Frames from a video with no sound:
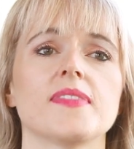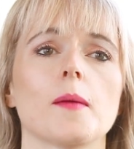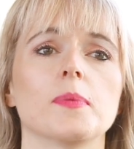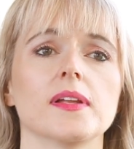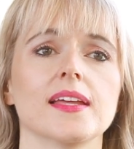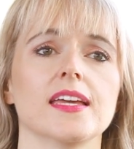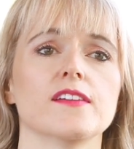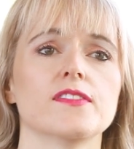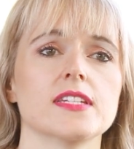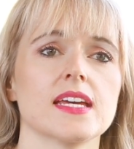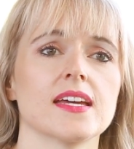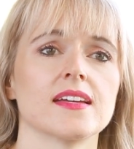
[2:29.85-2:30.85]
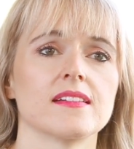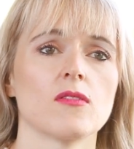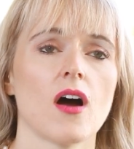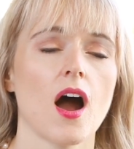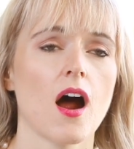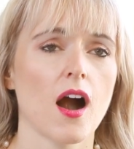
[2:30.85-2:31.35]
that believed in
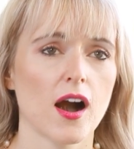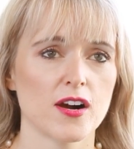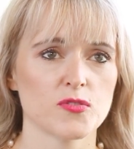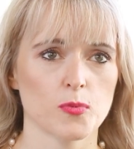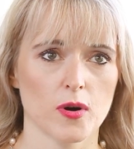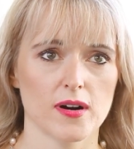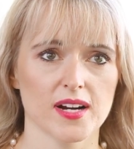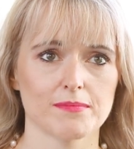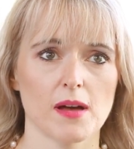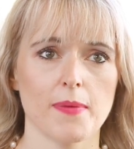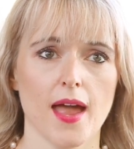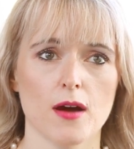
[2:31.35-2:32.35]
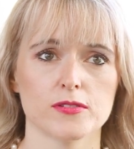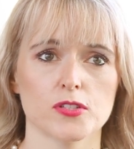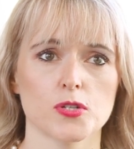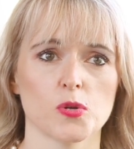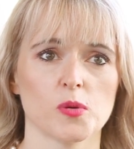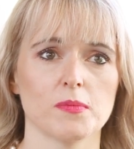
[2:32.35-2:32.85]
hard work. My
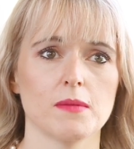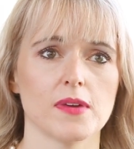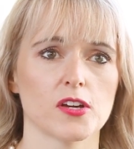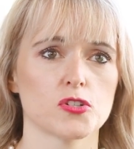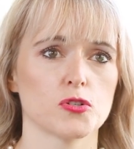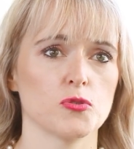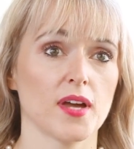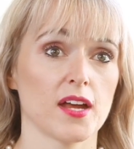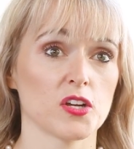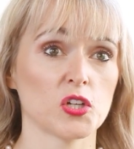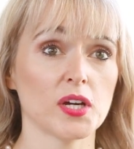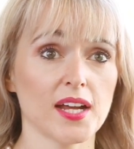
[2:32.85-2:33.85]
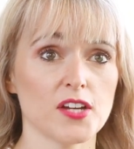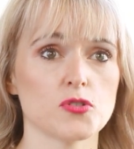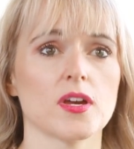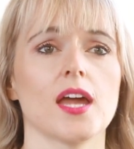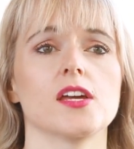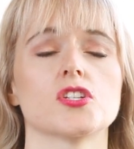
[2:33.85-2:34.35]
parents told me, make sure you get a good
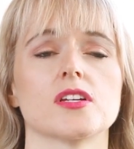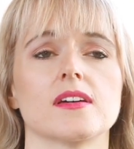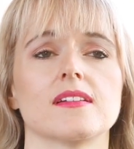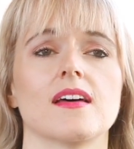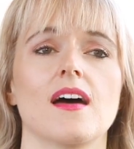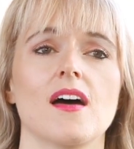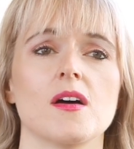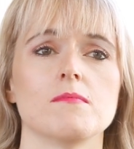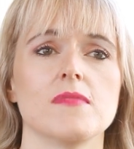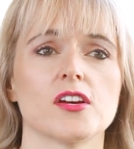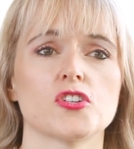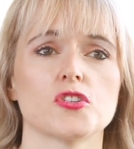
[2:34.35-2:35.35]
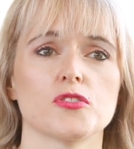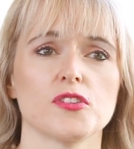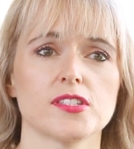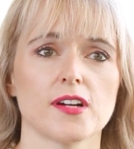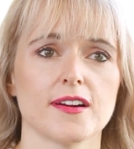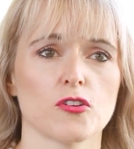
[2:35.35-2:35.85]
education, make sure
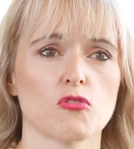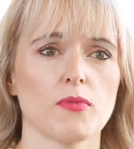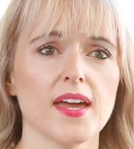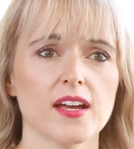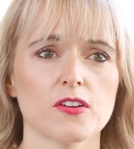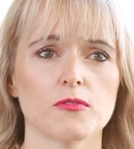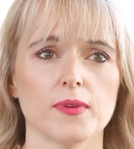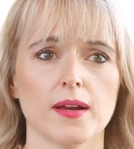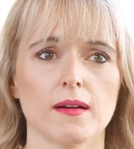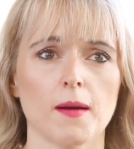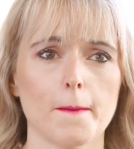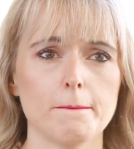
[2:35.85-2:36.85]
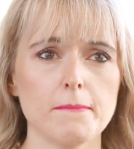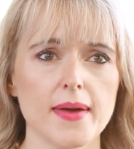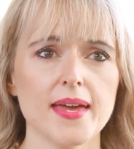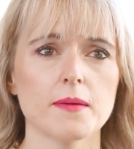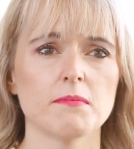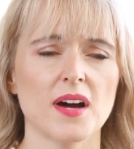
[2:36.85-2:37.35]
you start a great career,
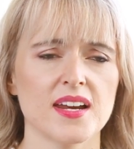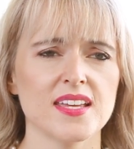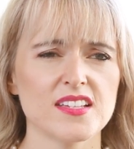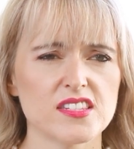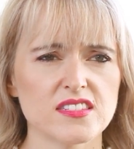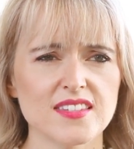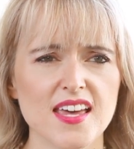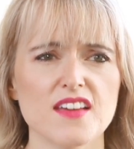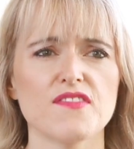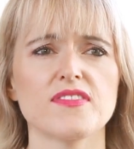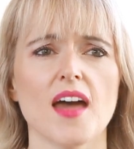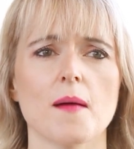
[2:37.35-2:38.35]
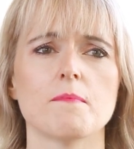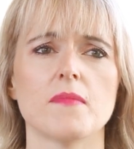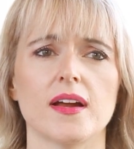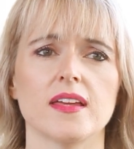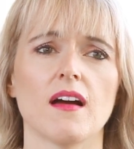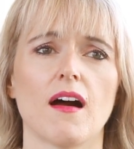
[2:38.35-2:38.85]
make money, save that
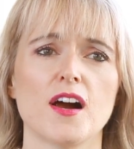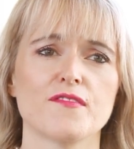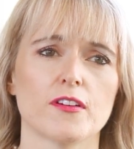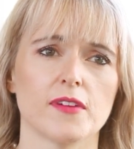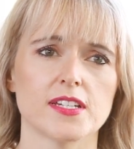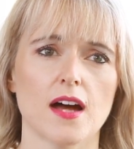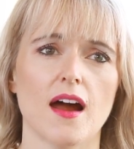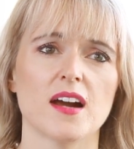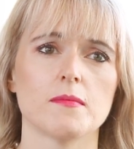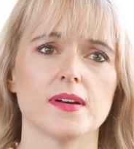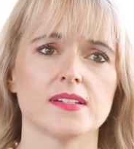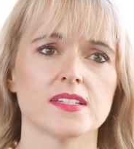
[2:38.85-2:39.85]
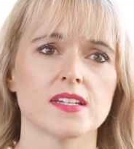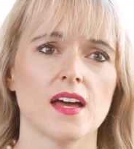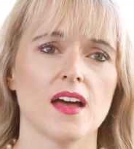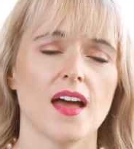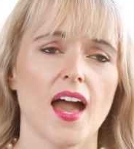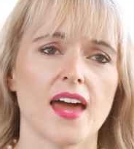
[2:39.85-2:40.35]
money hard for retirement,
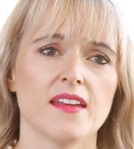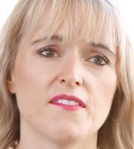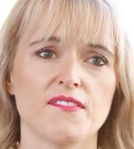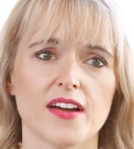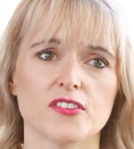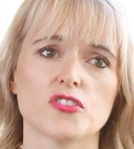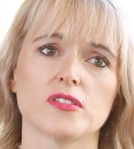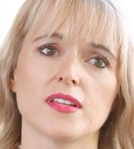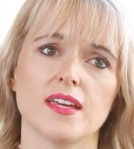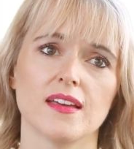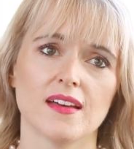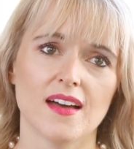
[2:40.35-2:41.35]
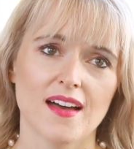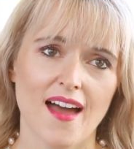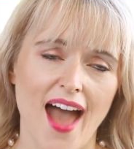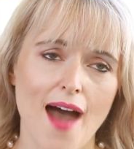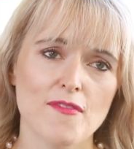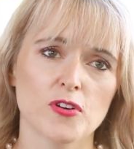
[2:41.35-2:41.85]
and eventually
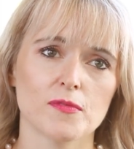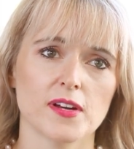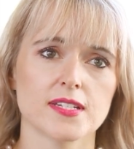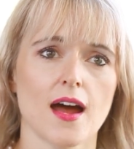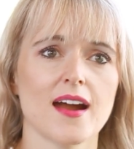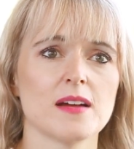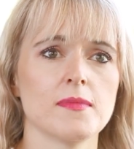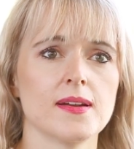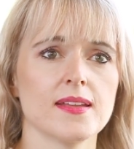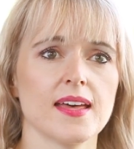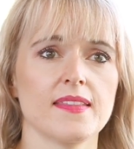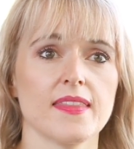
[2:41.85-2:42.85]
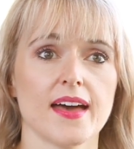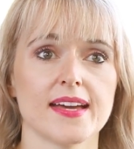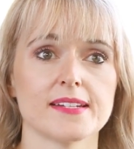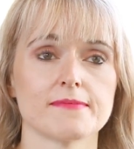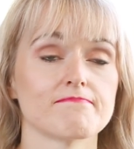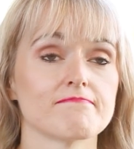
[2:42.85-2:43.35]
have a good retirement and
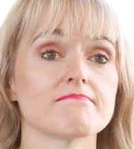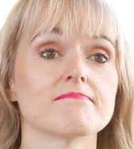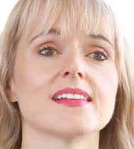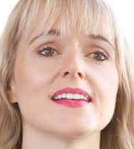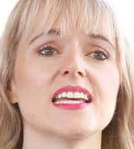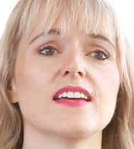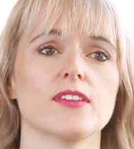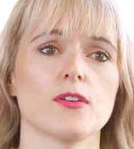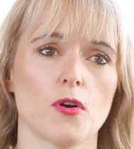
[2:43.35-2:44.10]
then leave the